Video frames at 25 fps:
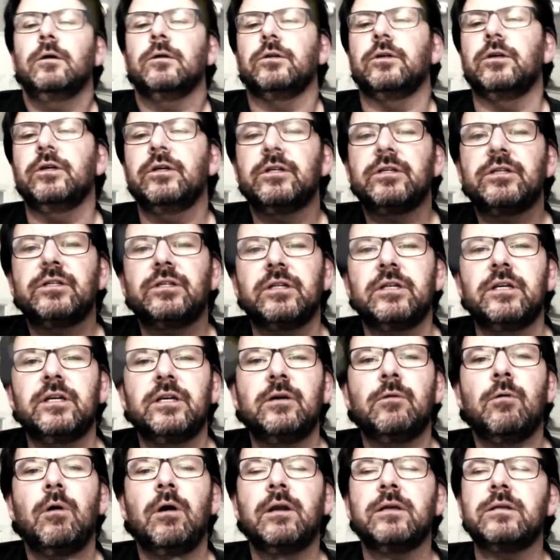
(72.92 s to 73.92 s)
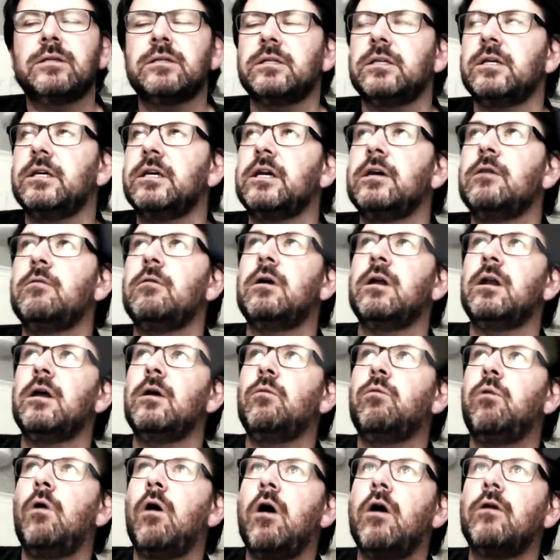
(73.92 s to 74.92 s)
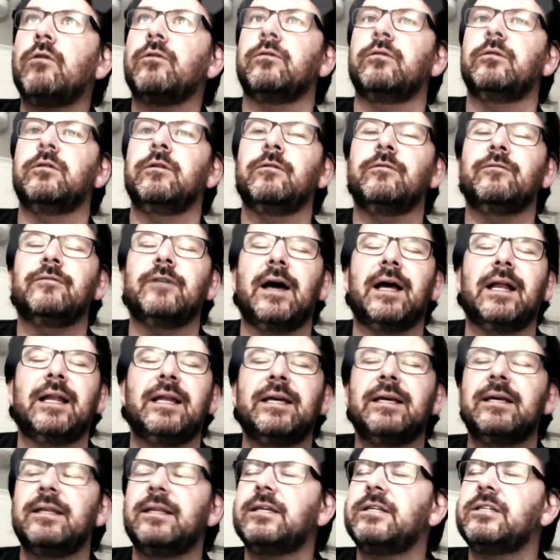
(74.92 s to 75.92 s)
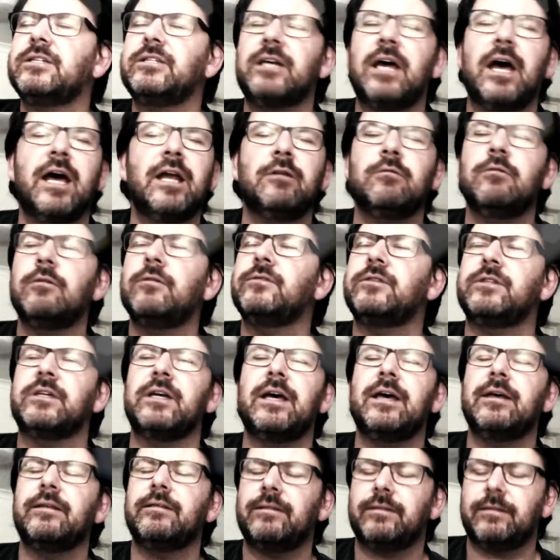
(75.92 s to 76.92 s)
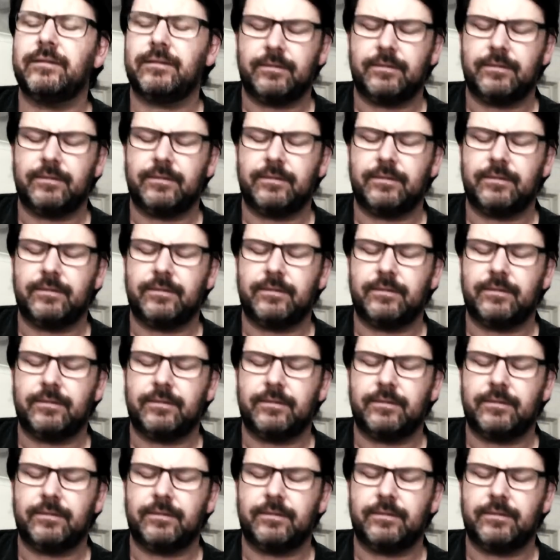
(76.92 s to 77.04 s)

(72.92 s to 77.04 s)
Do you see what I see when I walk through the valley of the shadow of death?